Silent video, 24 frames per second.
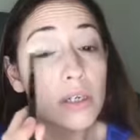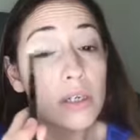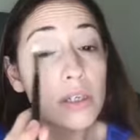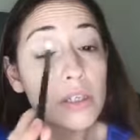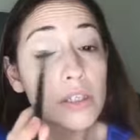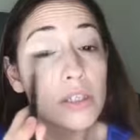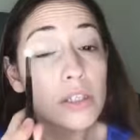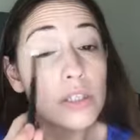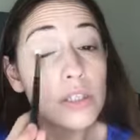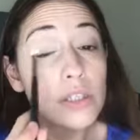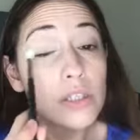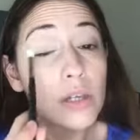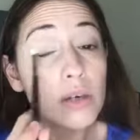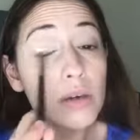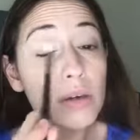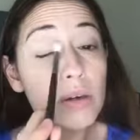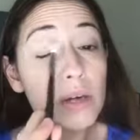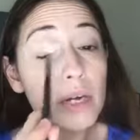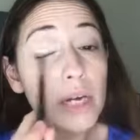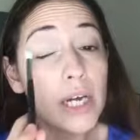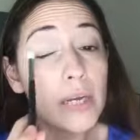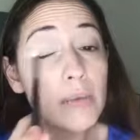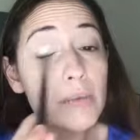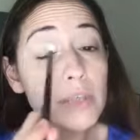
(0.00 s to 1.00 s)
So
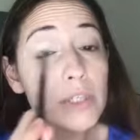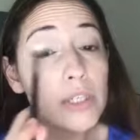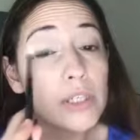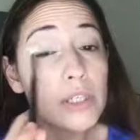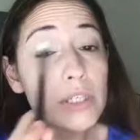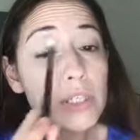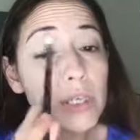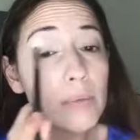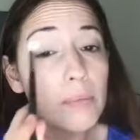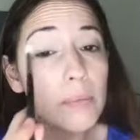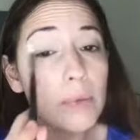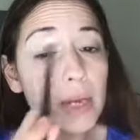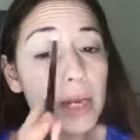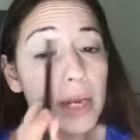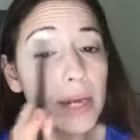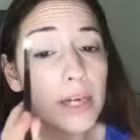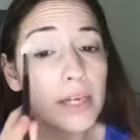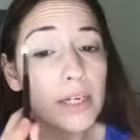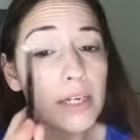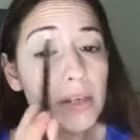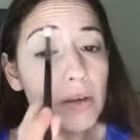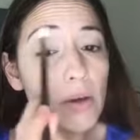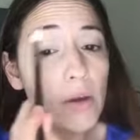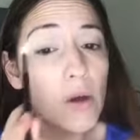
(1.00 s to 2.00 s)
I'm just
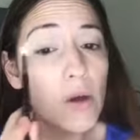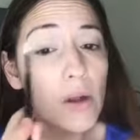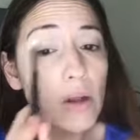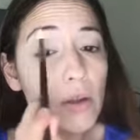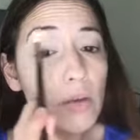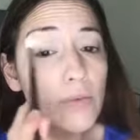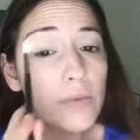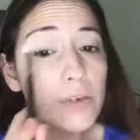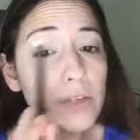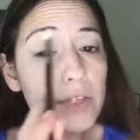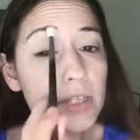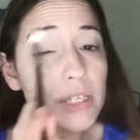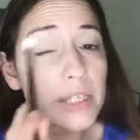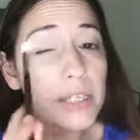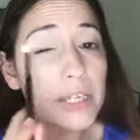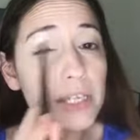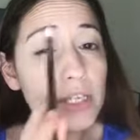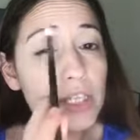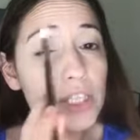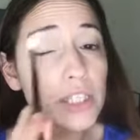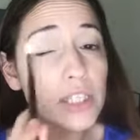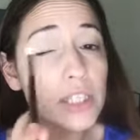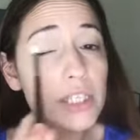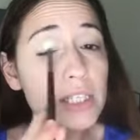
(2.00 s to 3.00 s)
applying it all over the
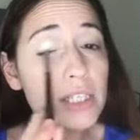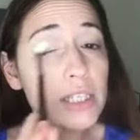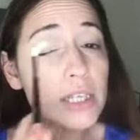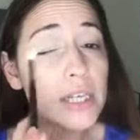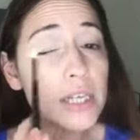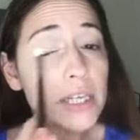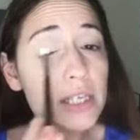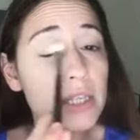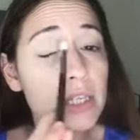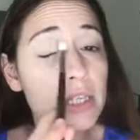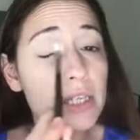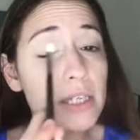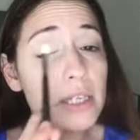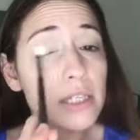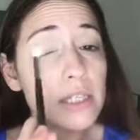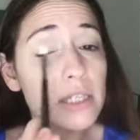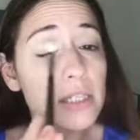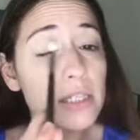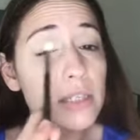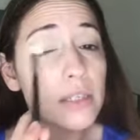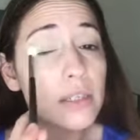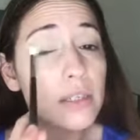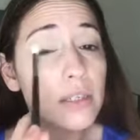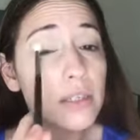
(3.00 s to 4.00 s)
lid, just like this.